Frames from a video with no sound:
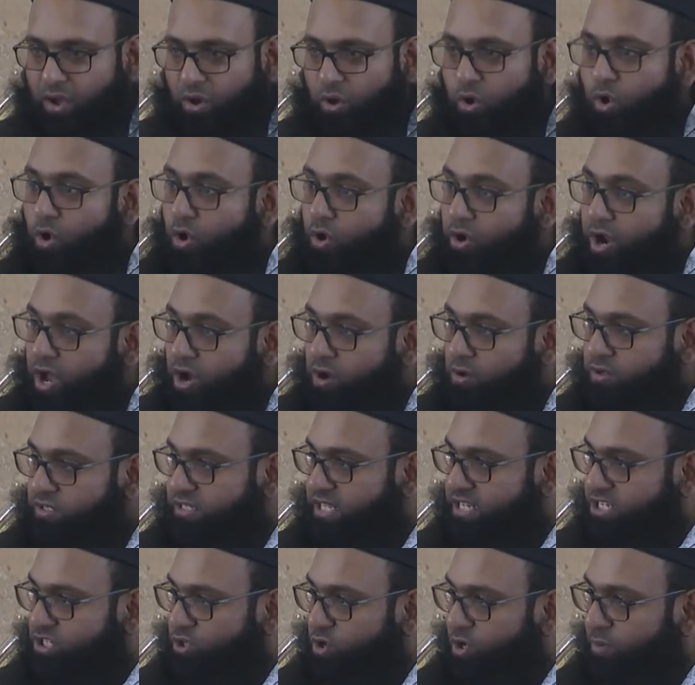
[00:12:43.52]
Who knows,
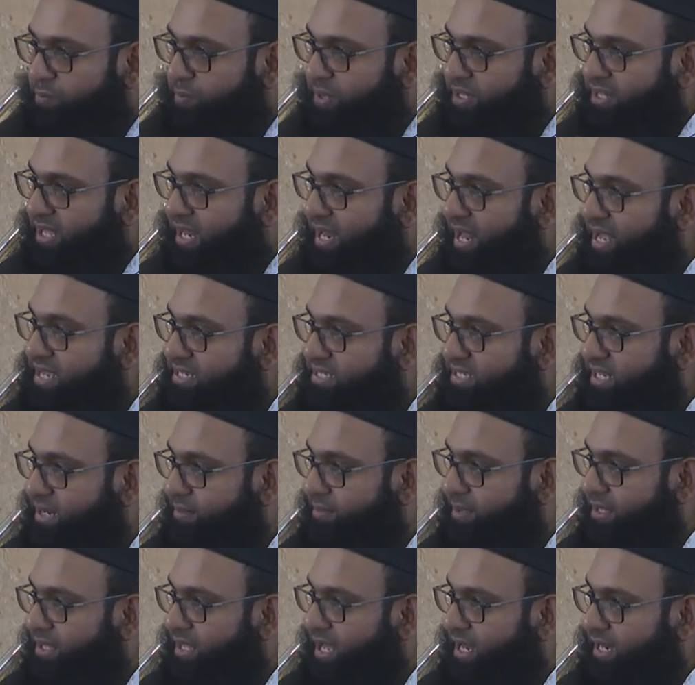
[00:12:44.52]
this could be the last
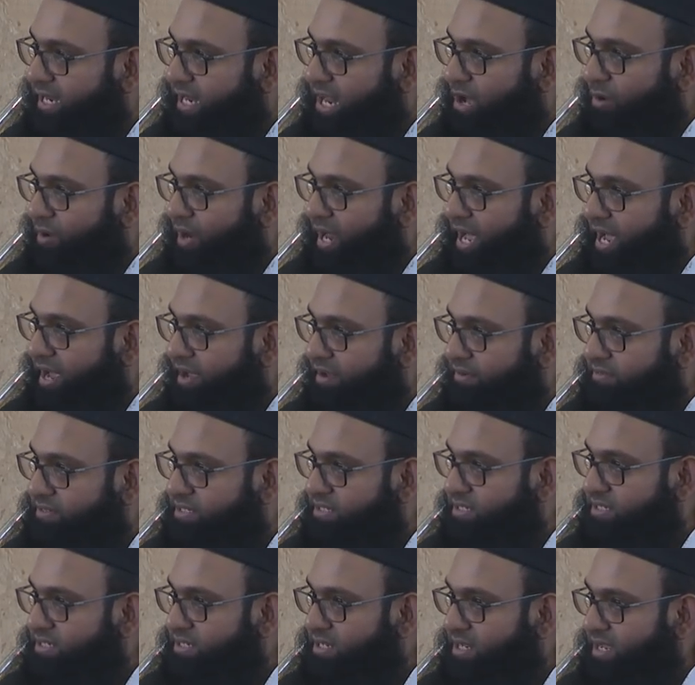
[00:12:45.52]
Ramadan in our
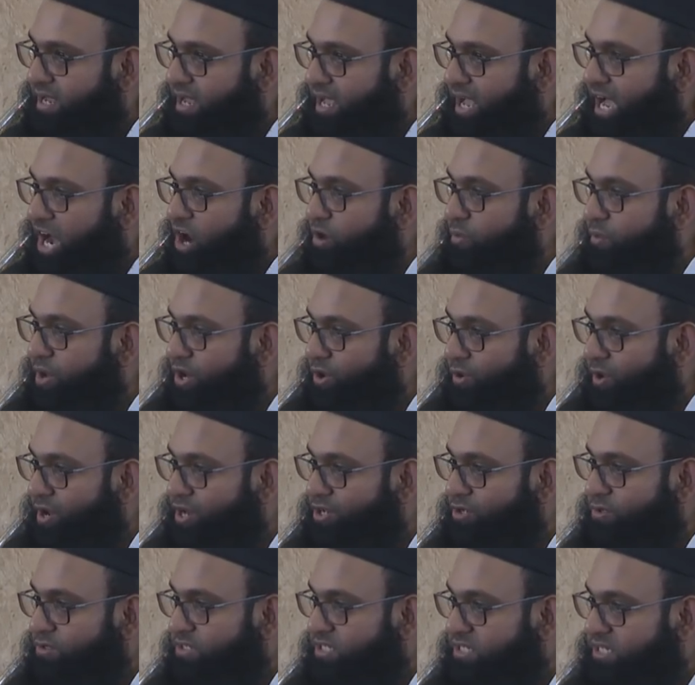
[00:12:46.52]
lives. Are we
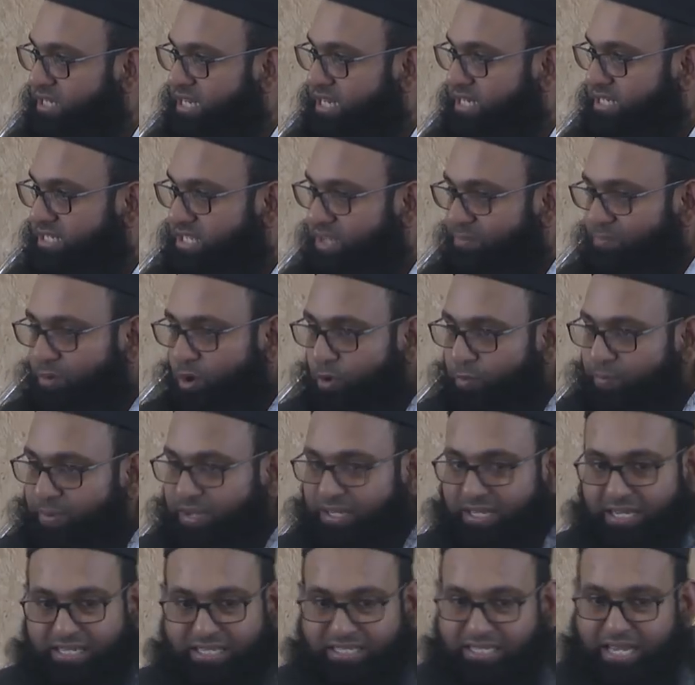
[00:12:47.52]
going to seize the
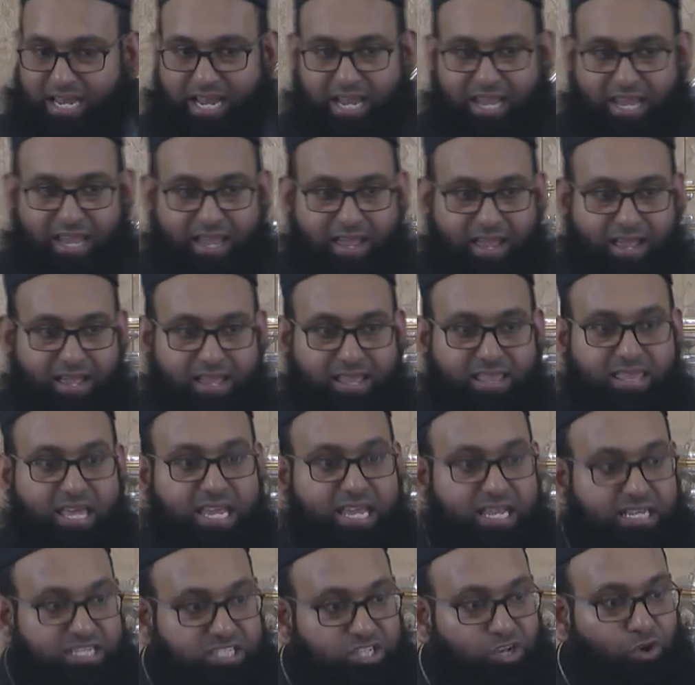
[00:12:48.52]
moment and say,
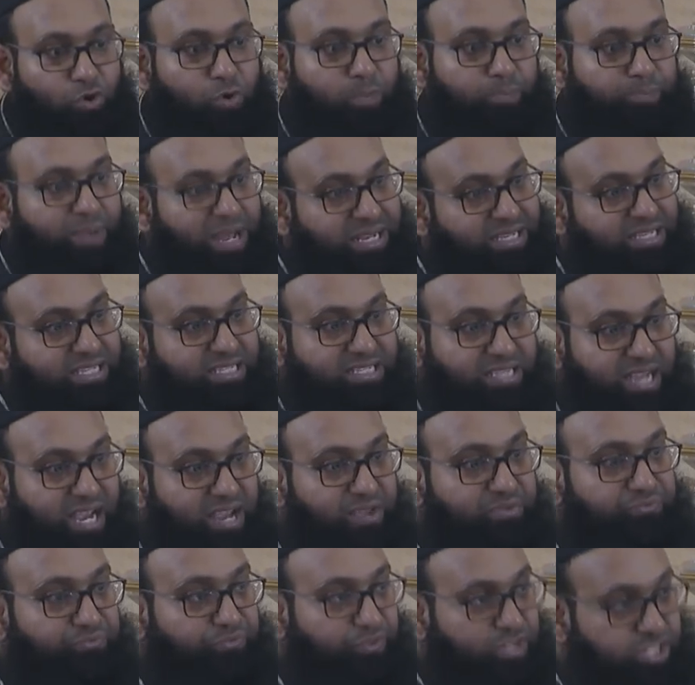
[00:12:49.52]
there is no better
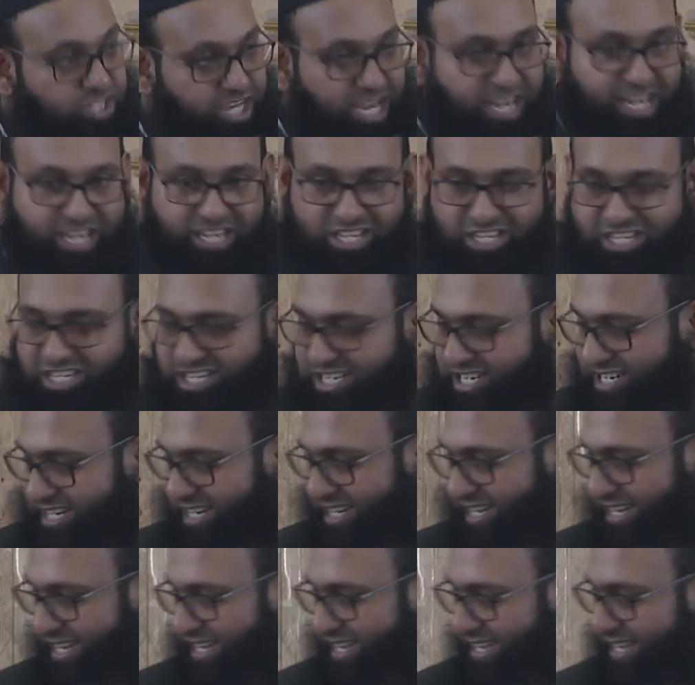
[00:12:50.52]
time for change?
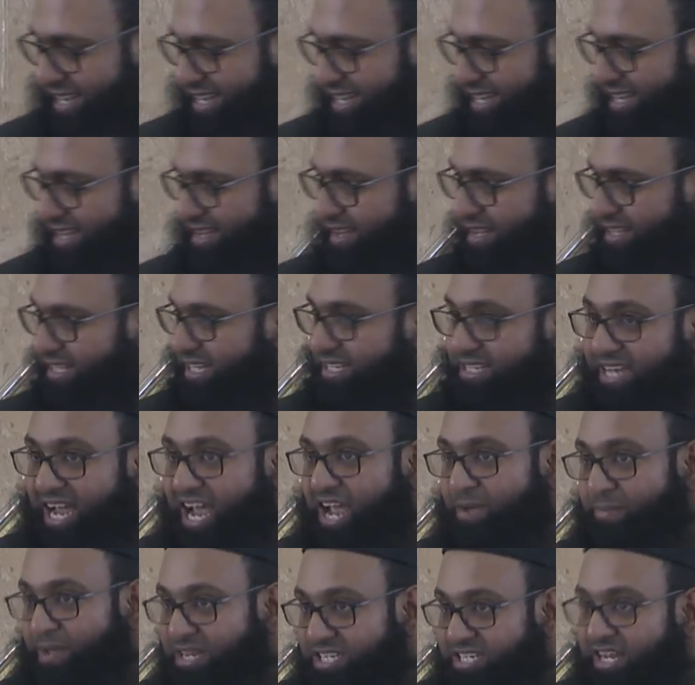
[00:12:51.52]
The
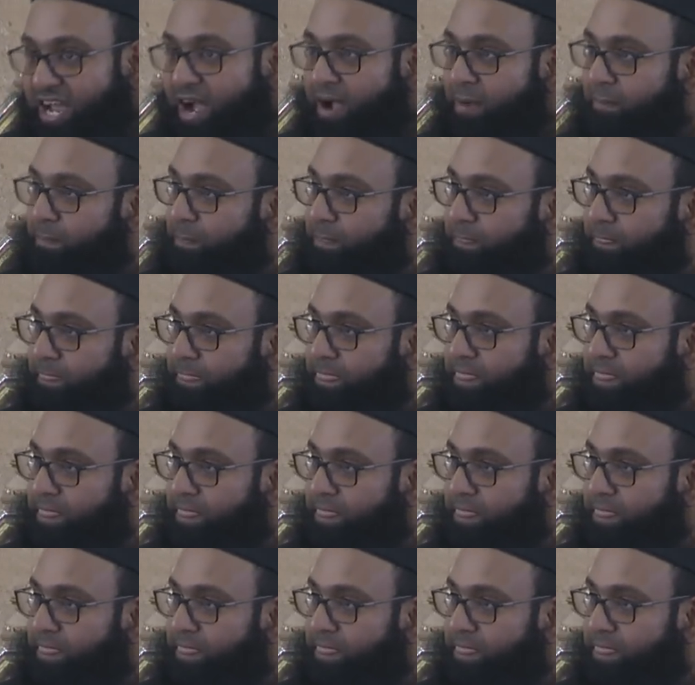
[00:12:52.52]
time has come.